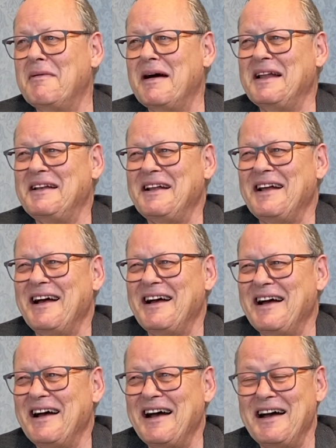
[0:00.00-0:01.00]
But
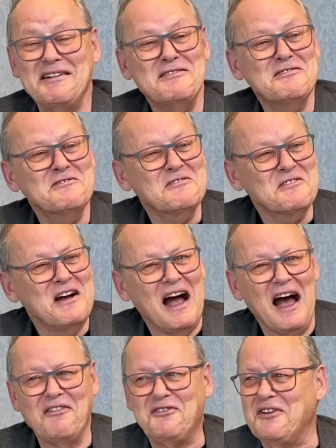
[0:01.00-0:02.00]

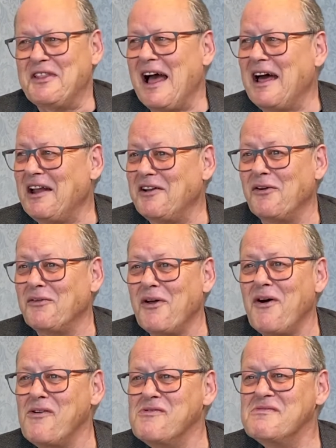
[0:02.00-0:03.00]
after that, I don't
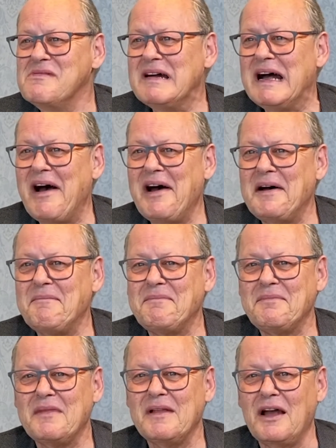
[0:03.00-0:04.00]
know.
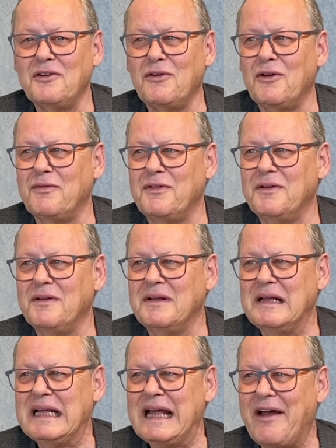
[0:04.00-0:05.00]
Okay. Do you plan on?
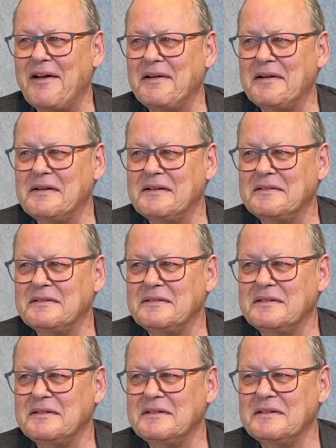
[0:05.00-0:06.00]
You don't know if you'll be
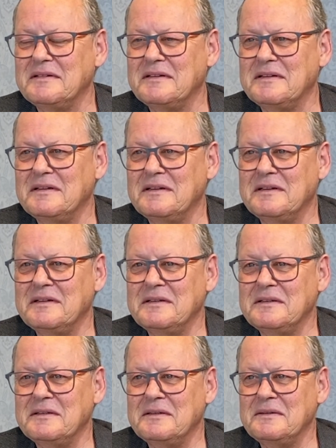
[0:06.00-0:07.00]
here. Do you think you'd
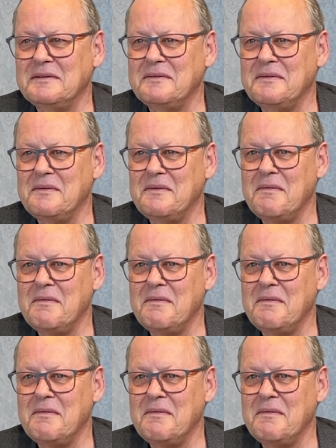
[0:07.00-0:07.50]
ever leave?